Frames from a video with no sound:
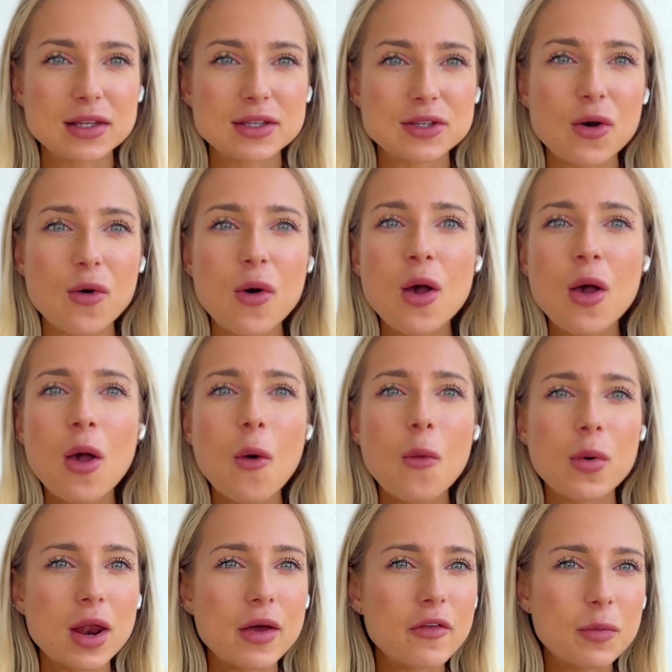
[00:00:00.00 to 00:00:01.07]
So
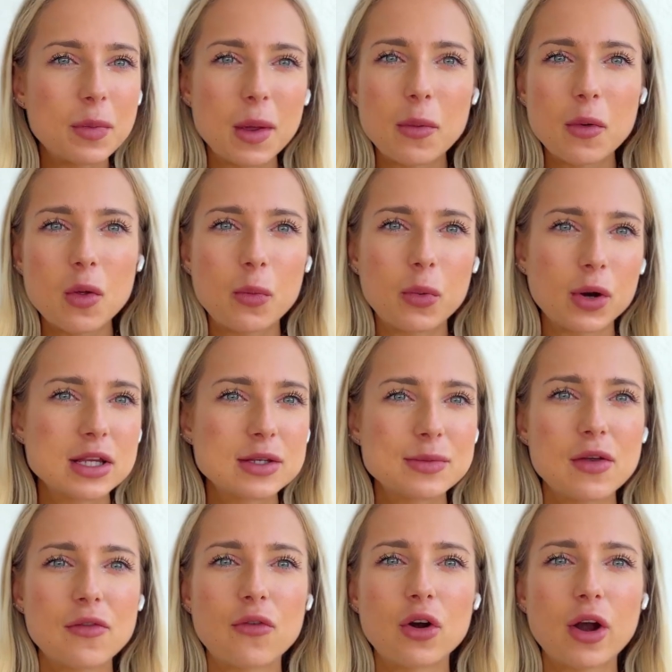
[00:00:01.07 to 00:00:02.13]
whenever people praise
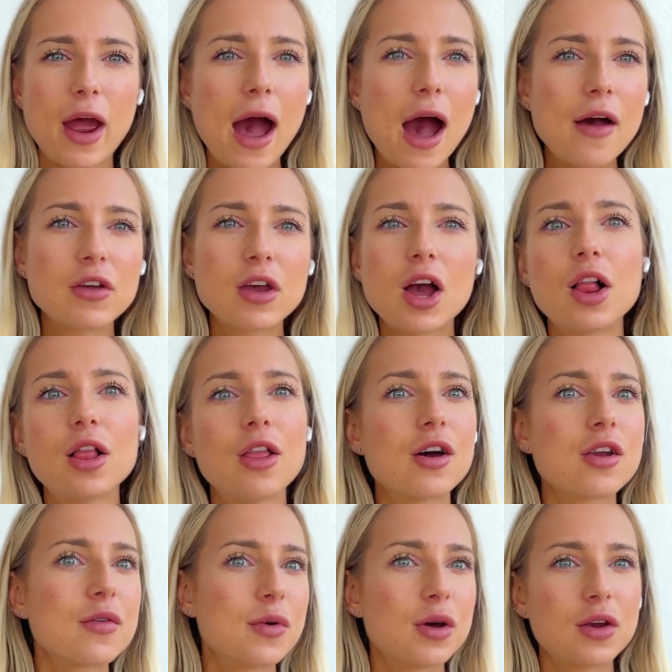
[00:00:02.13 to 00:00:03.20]
me for having a
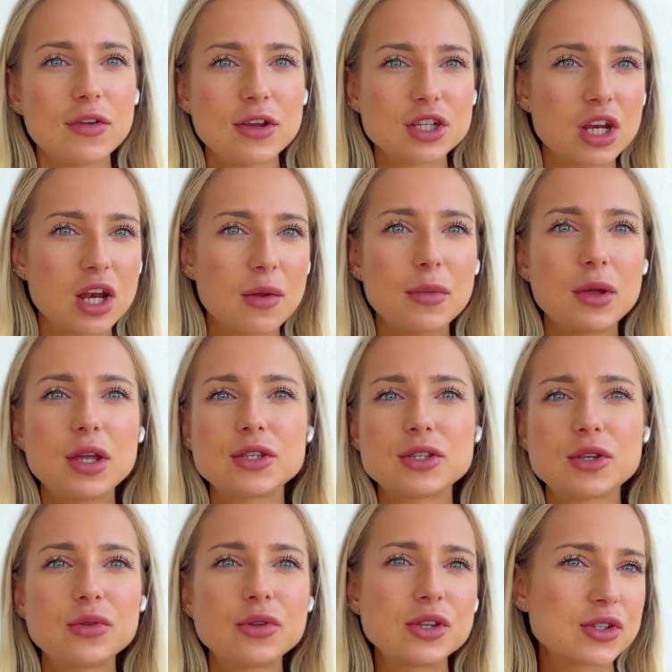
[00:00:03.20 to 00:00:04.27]
lot of motivation and being
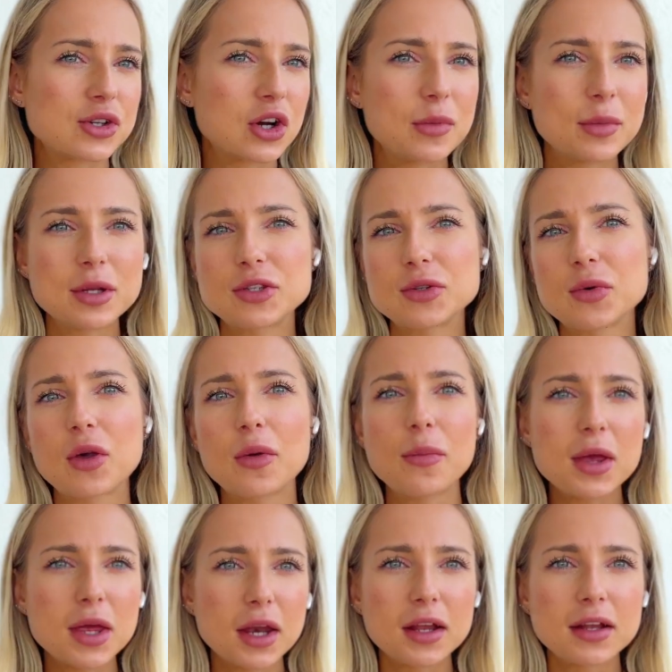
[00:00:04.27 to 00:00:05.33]
so determined, so
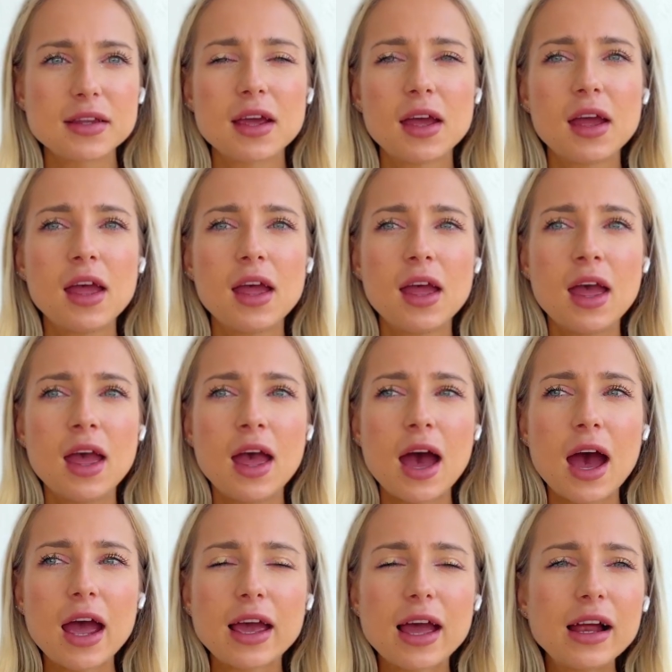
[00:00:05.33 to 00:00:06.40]
committed,
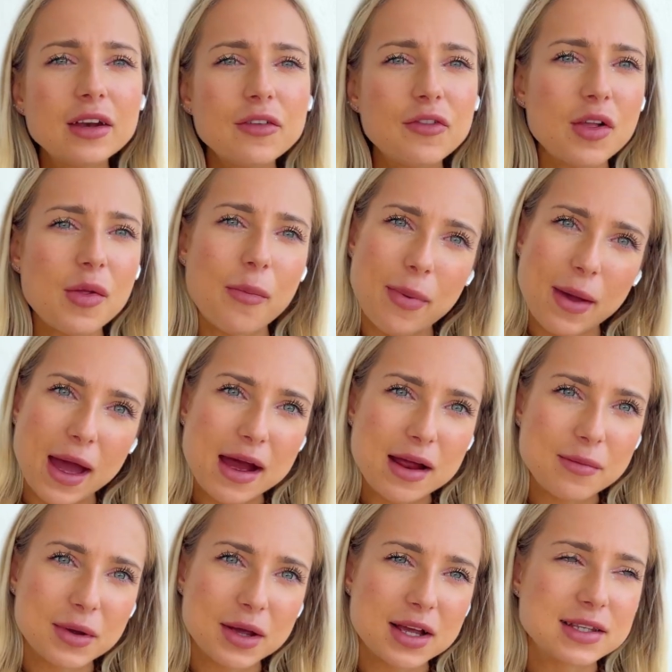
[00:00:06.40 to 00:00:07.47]
I kind of feel bad
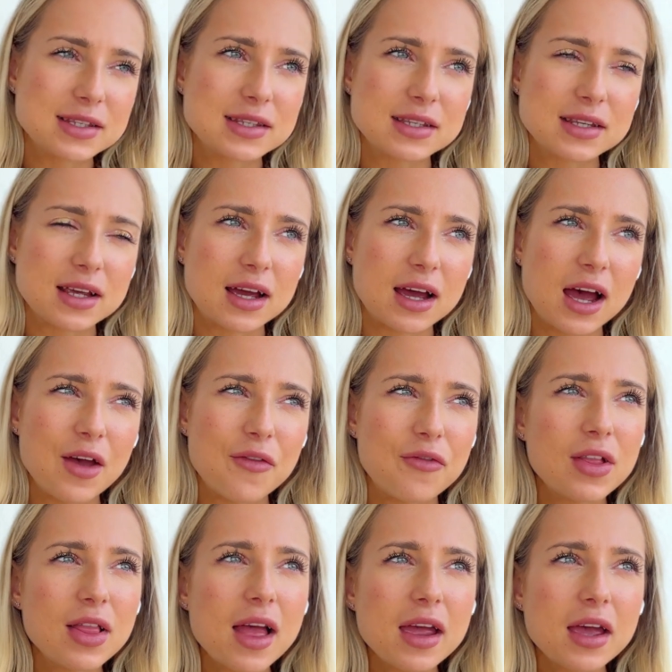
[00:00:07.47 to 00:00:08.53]
because I
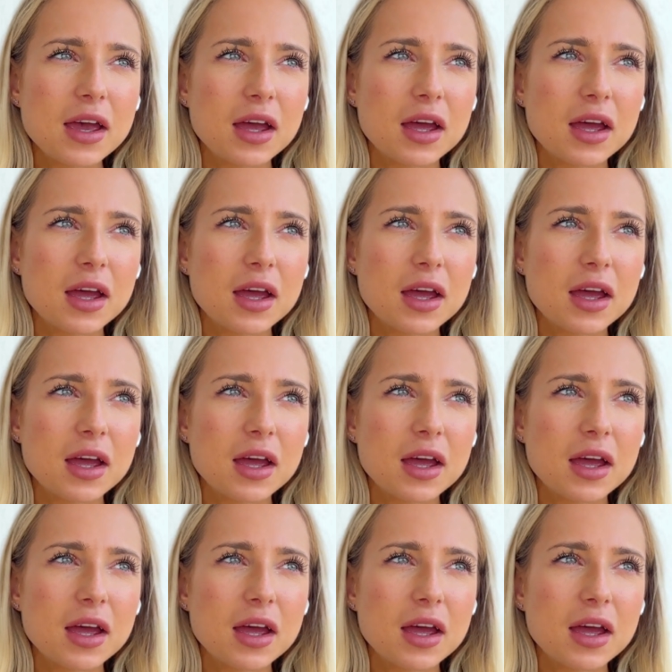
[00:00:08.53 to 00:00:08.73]
feel like